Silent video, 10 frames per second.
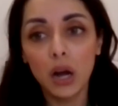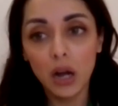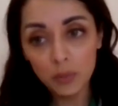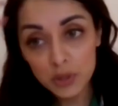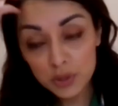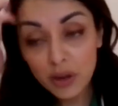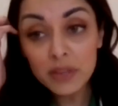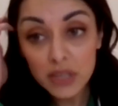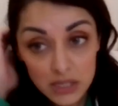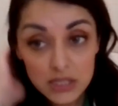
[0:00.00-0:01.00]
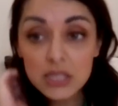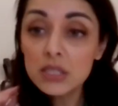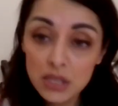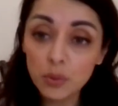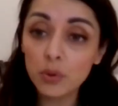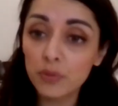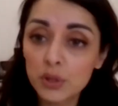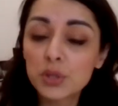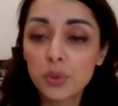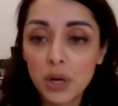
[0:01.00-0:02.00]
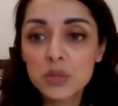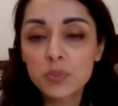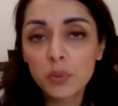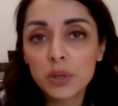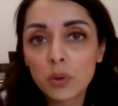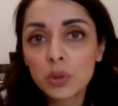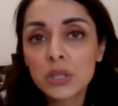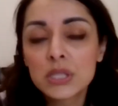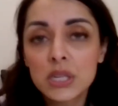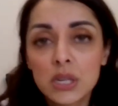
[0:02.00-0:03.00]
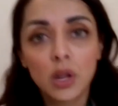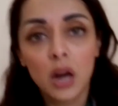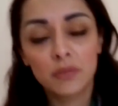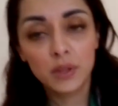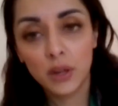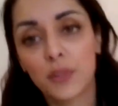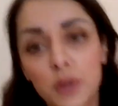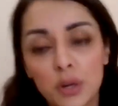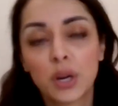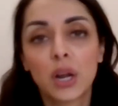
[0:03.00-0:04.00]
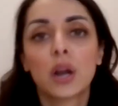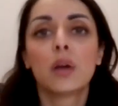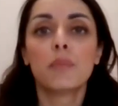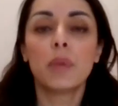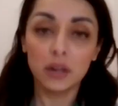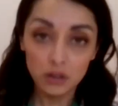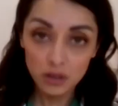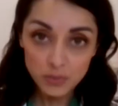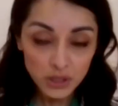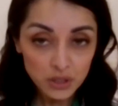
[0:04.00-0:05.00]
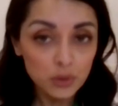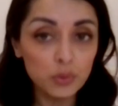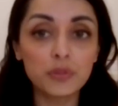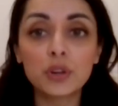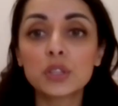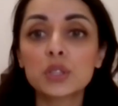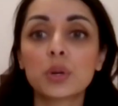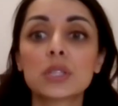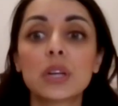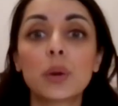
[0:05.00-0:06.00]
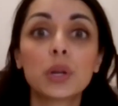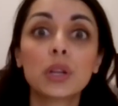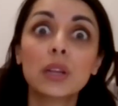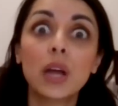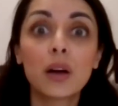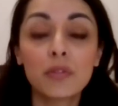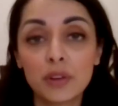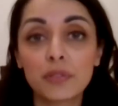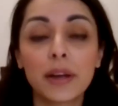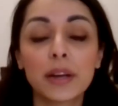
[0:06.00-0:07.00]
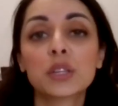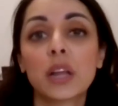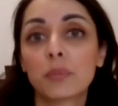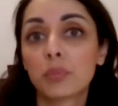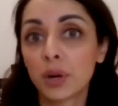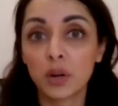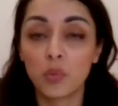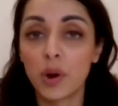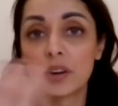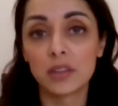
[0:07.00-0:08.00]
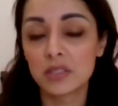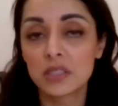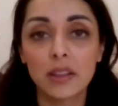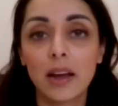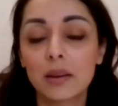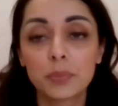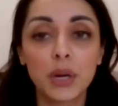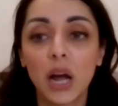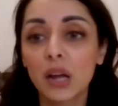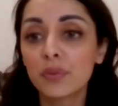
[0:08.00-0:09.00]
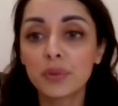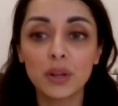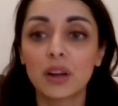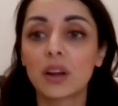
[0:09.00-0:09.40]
we do have ENTs that refer to us, but we don't really see a lot of the other medical community referring to us. And I would love if I could bring awareness to that, but I feel like